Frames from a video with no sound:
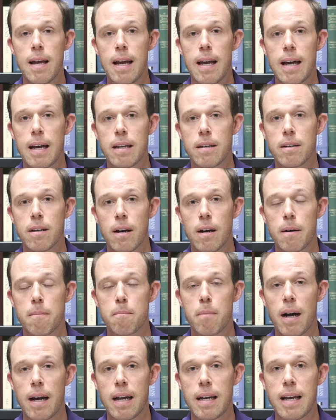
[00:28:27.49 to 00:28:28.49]
and
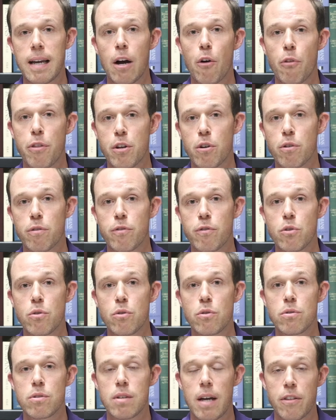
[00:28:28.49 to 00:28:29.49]
buying healthier
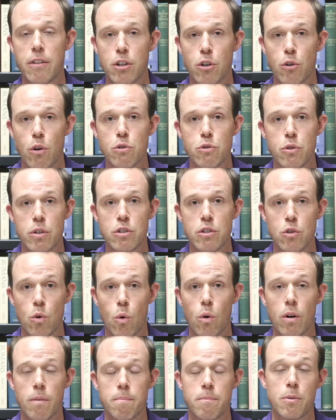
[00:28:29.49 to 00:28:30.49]
foods at the grocery
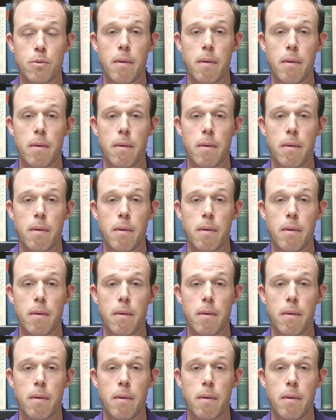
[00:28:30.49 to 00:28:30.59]
store.